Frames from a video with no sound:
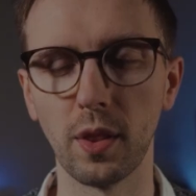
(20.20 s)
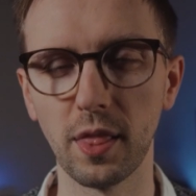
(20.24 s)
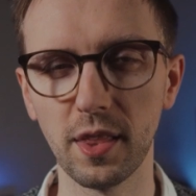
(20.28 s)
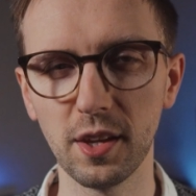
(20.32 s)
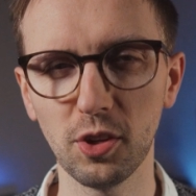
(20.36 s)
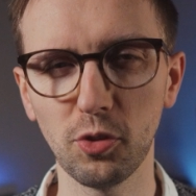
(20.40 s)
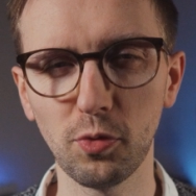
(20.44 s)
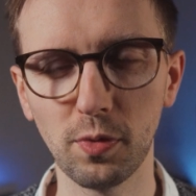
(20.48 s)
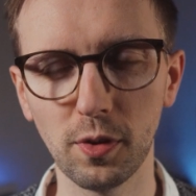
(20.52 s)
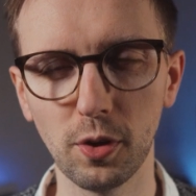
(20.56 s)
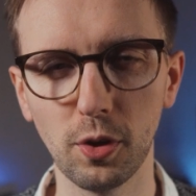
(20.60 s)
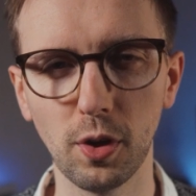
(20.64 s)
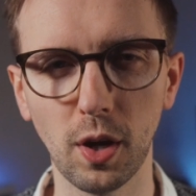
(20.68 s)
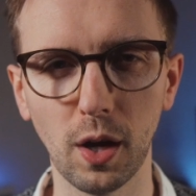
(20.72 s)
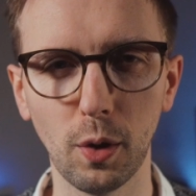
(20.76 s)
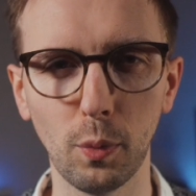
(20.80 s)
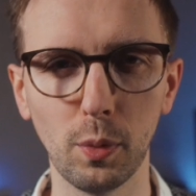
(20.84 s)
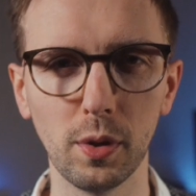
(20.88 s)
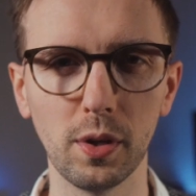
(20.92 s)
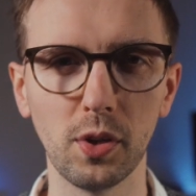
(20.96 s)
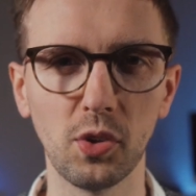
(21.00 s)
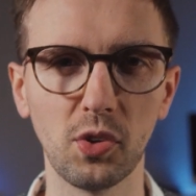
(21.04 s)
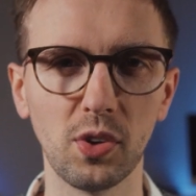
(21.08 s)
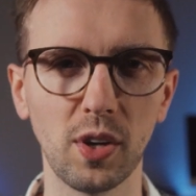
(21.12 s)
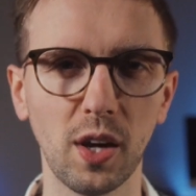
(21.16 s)
in this video I
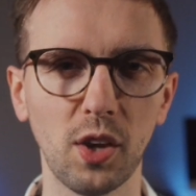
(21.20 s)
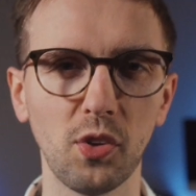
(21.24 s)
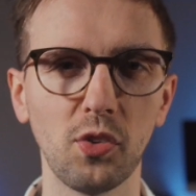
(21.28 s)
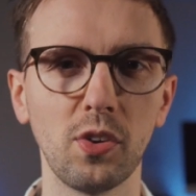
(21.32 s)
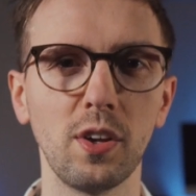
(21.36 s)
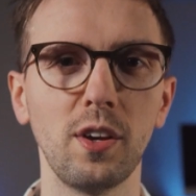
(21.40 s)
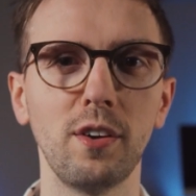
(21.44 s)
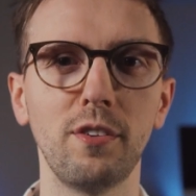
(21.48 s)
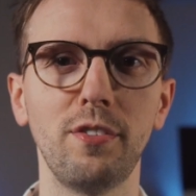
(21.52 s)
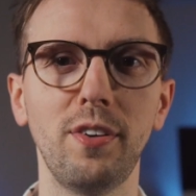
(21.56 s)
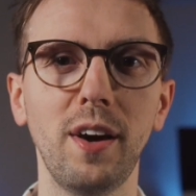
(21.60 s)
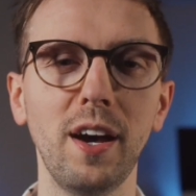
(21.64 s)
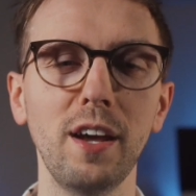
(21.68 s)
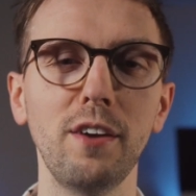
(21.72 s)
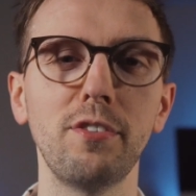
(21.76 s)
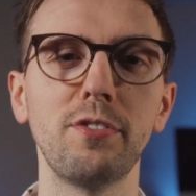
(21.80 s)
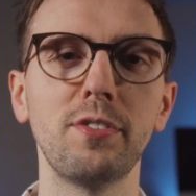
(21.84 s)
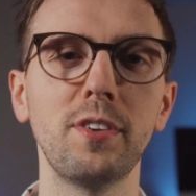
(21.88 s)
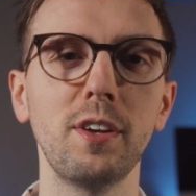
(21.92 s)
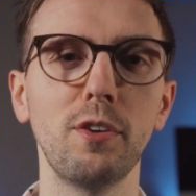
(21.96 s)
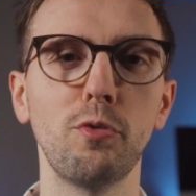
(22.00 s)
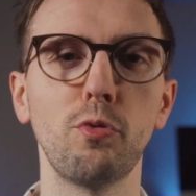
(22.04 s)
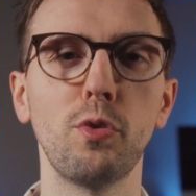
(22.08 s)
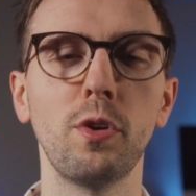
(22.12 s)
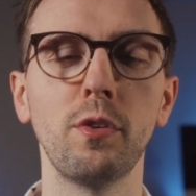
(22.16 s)
will discuss
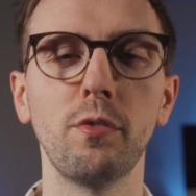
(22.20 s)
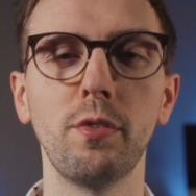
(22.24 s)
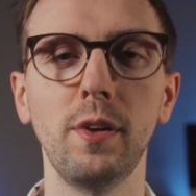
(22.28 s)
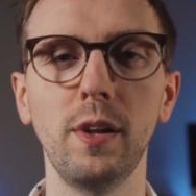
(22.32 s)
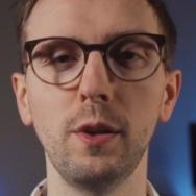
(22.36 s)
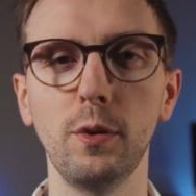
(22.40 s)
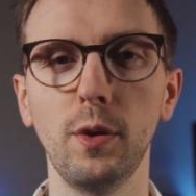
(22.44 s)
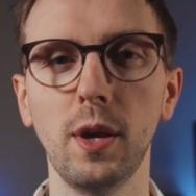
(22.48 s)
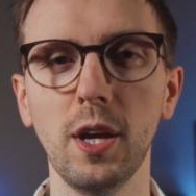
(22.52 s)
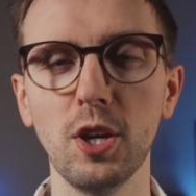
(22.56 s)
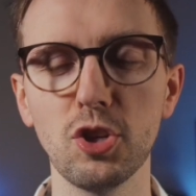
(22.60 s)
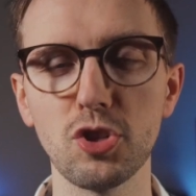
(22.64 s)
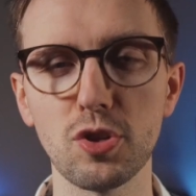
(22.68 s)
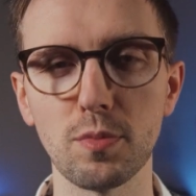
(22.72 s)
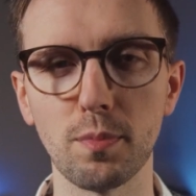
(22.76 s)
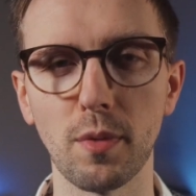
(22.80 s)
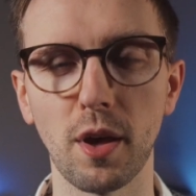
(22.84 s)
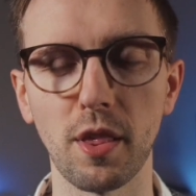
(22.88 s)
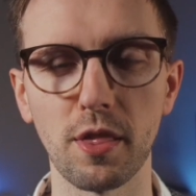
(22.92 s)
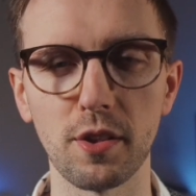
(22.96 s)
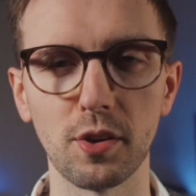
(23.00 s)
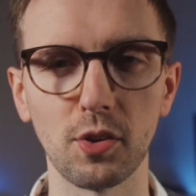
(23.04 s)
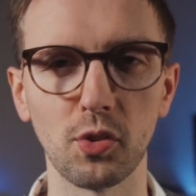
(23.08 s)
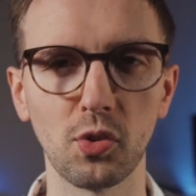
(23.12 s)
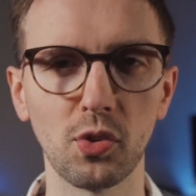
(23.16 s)
five different valuation
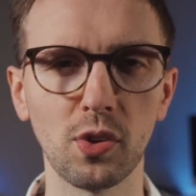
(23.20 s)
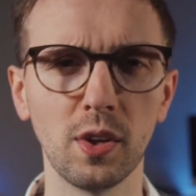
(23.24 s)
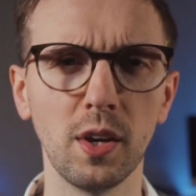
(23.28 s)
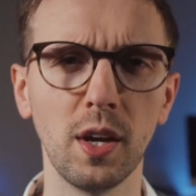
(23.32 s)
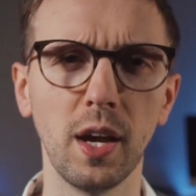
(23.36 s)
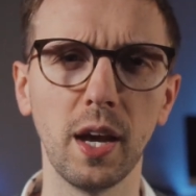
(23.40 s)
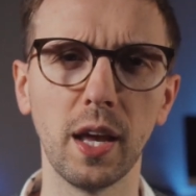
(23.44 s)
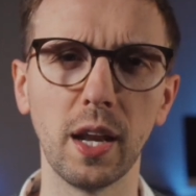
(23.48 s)
methods